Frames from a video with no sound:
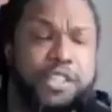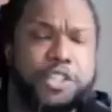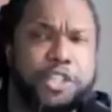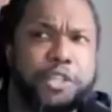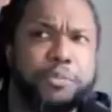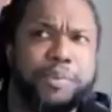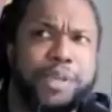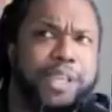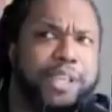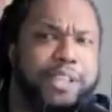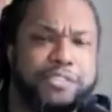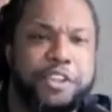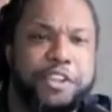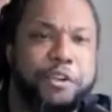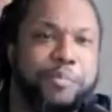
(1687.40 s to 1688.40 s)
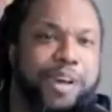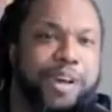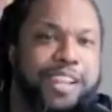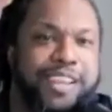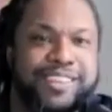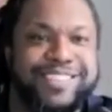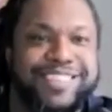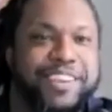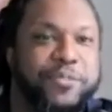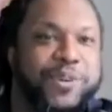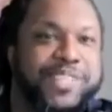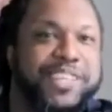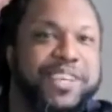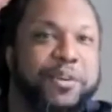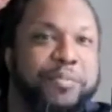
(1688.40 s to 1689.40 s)
should be. It's their money, as they
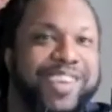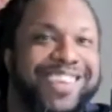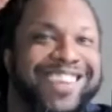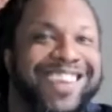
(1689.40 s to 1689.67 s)
would tell me.